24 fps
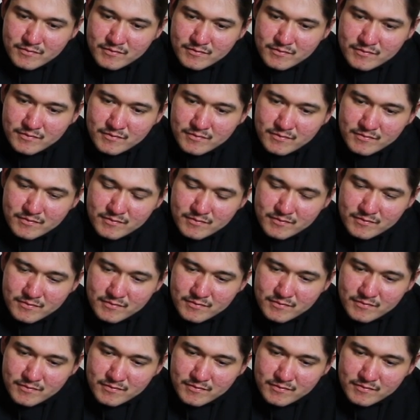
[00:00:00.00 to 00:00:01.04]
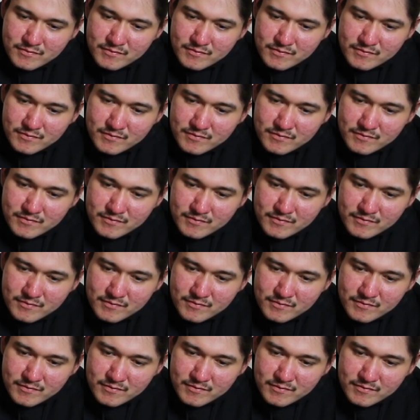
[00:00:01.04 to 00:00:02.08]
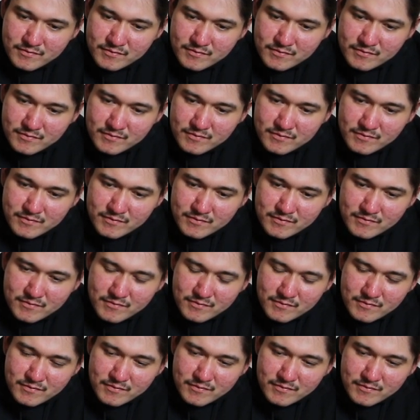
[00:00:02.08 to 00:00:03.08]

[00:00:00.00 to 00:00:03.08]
(not speaking)